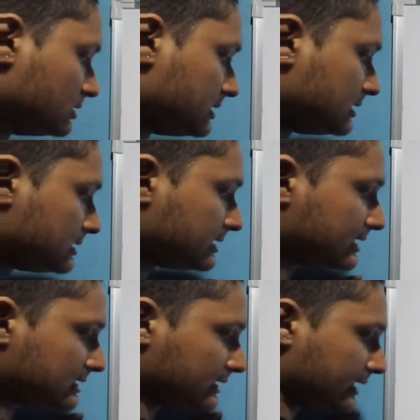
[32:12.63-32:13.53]
Since
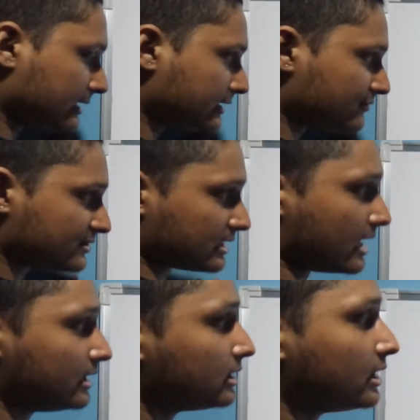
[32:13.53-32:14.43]
there is a negative
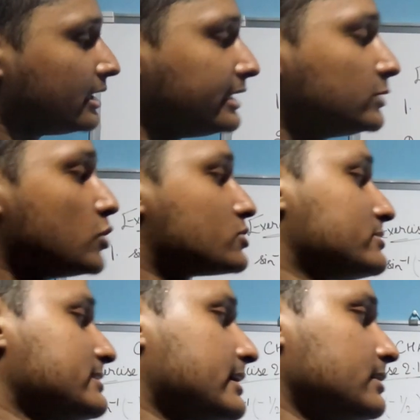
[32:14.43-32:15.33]
sign, it
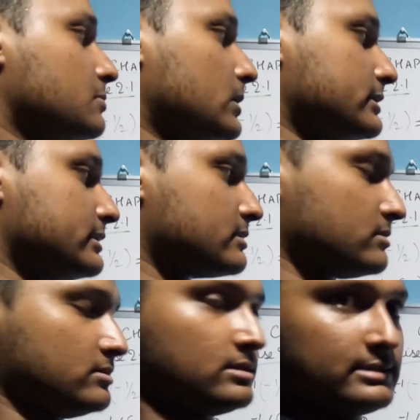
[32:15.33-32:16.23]
goes to second quadrant.
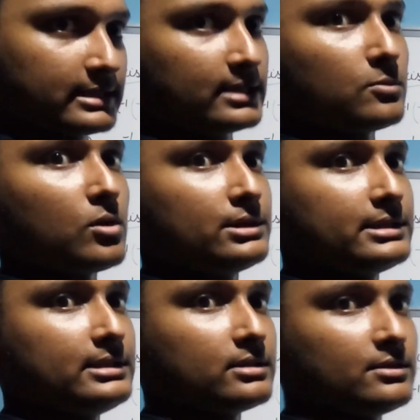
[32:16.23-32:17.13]
Second
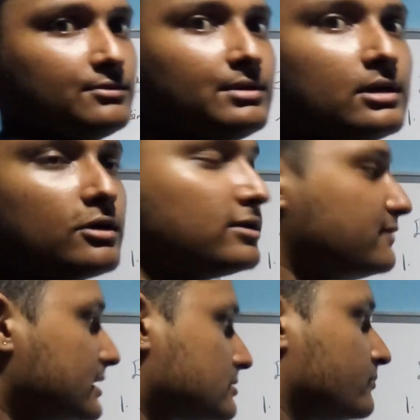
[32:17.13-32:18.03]
quadrant, you
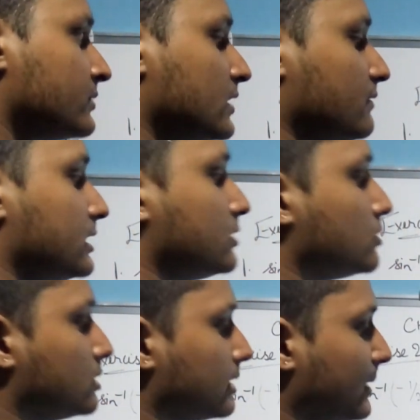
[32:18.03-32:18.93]
always need
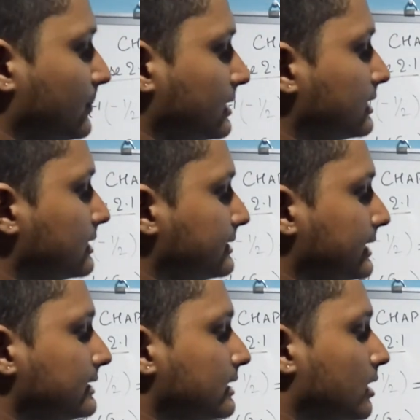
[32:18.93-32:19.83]
to remember
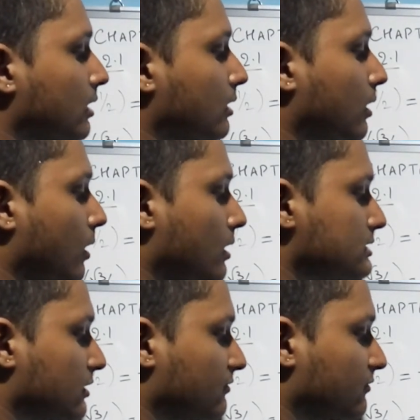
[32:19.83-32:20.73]
that
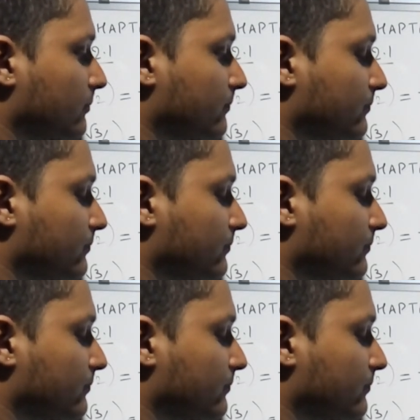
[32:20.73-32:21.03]
cos of